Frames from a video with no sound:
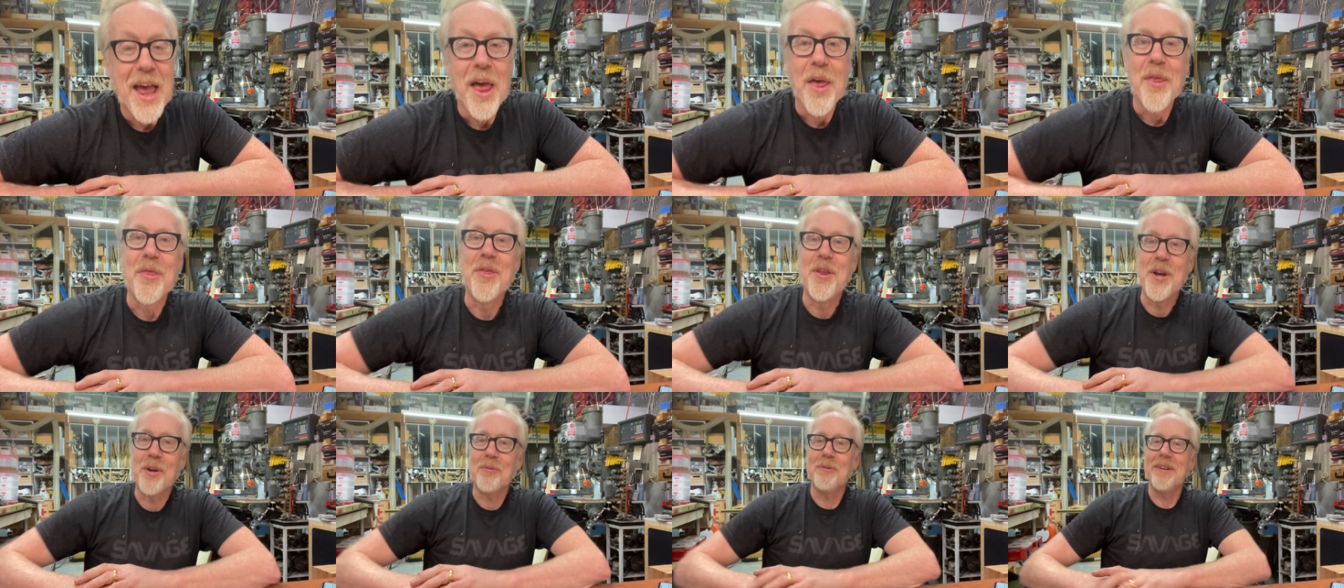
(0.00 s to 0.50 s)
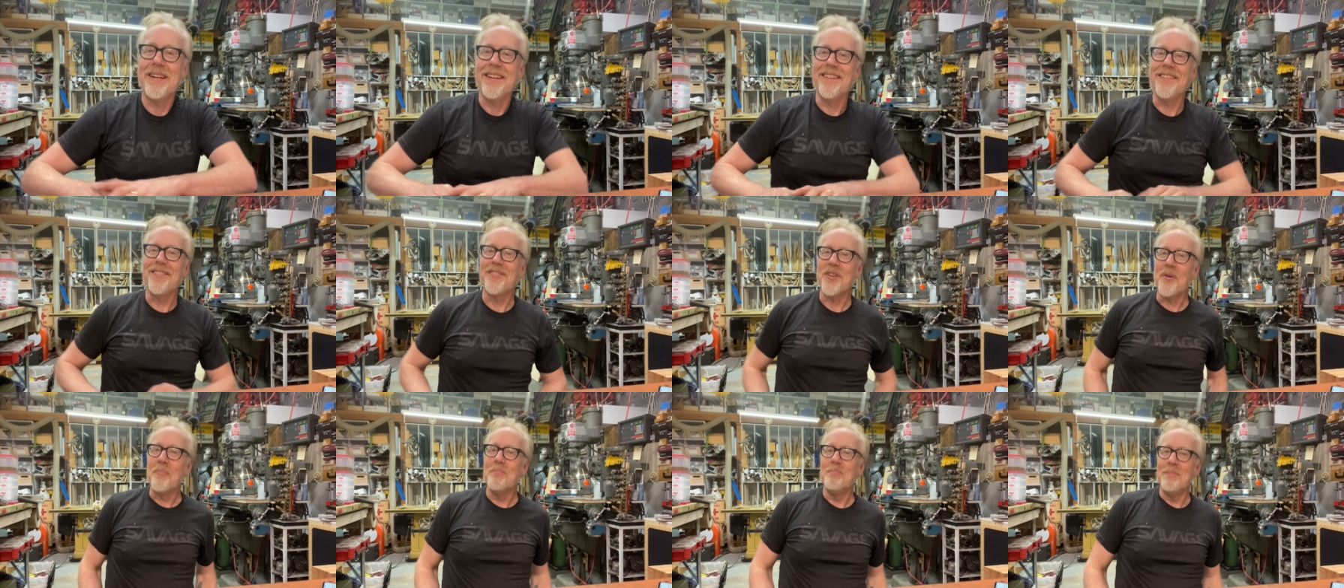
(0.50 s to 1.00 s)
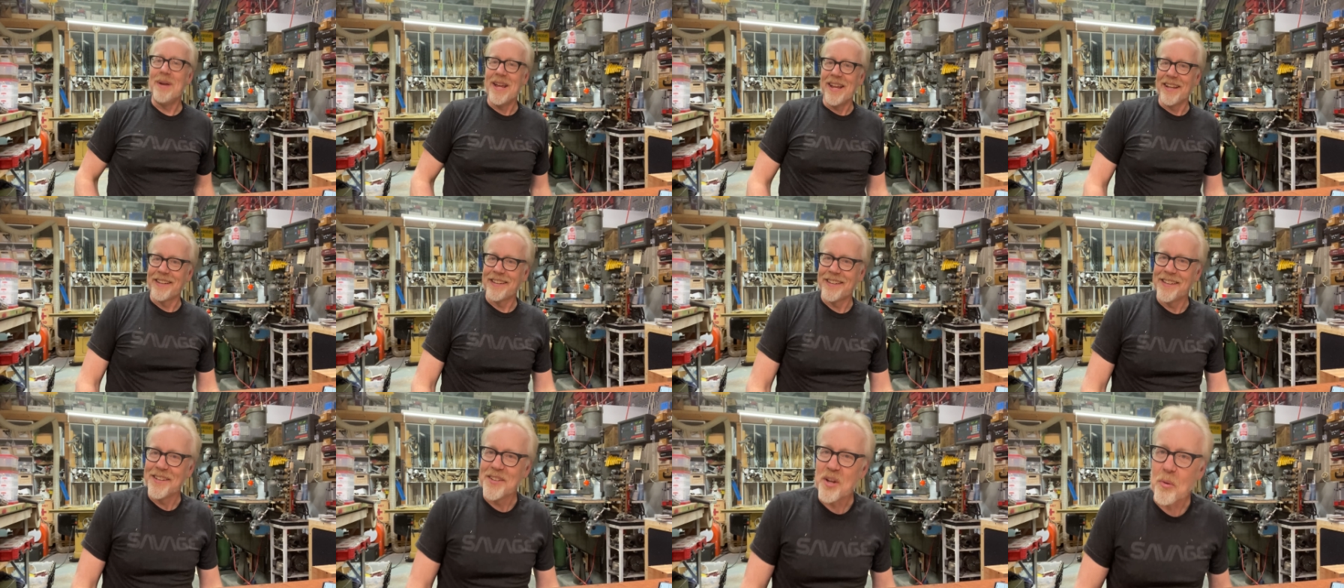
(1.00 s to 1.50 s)
there is a
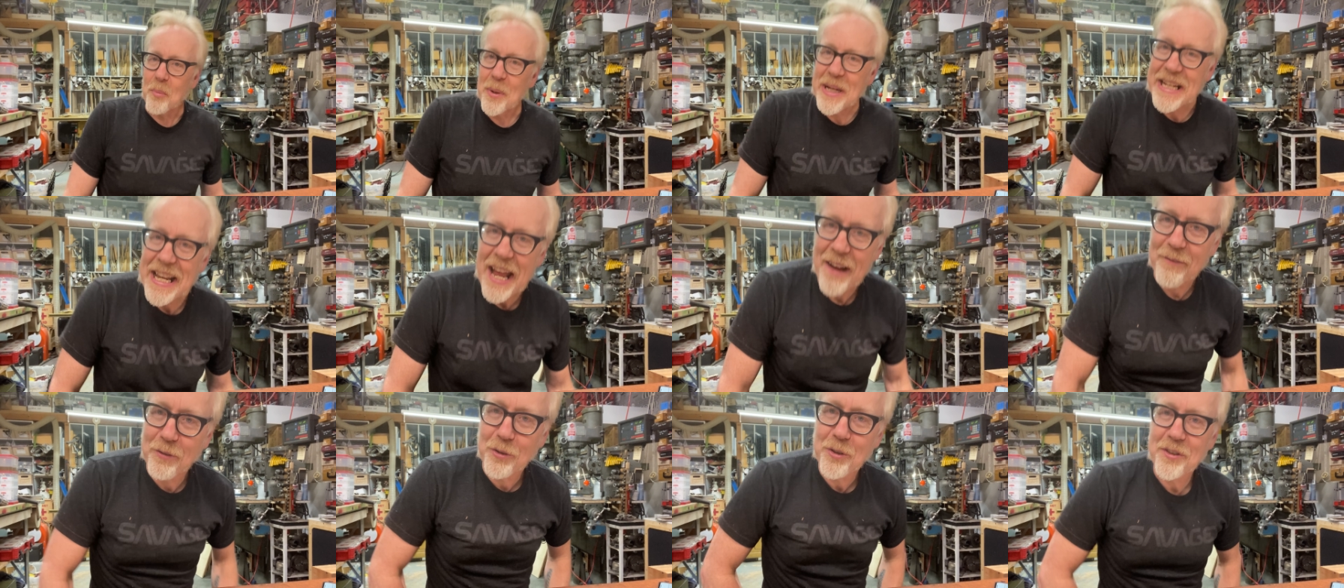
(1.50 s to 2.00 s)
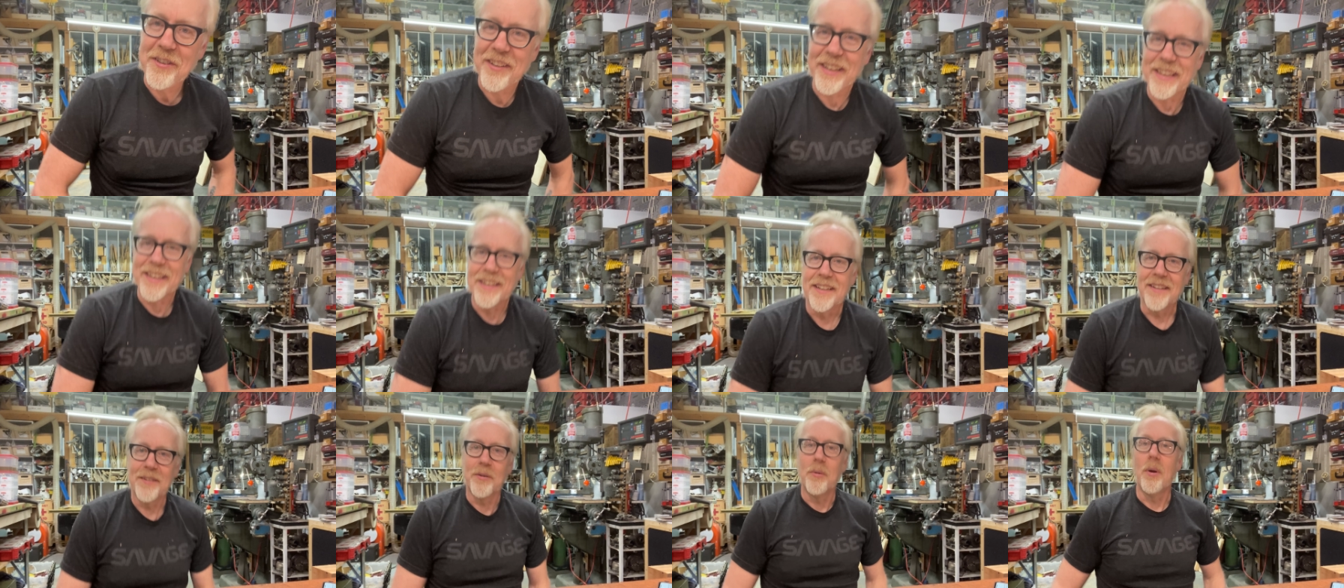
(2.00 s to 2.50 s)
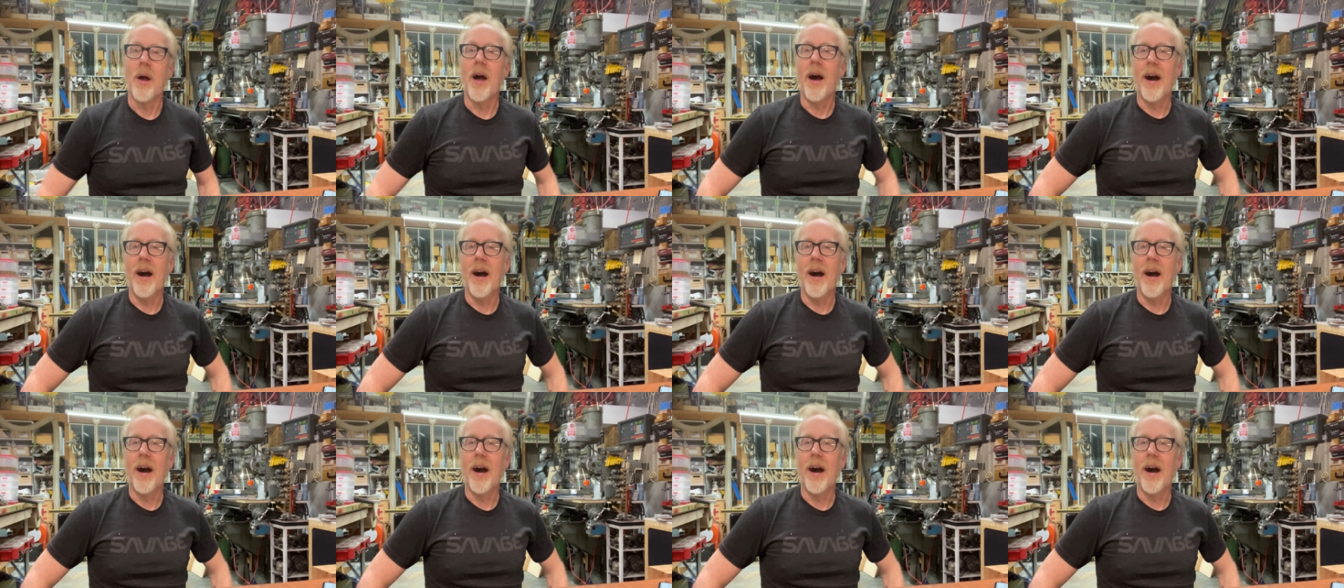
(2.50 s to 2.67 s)
myth that we never did,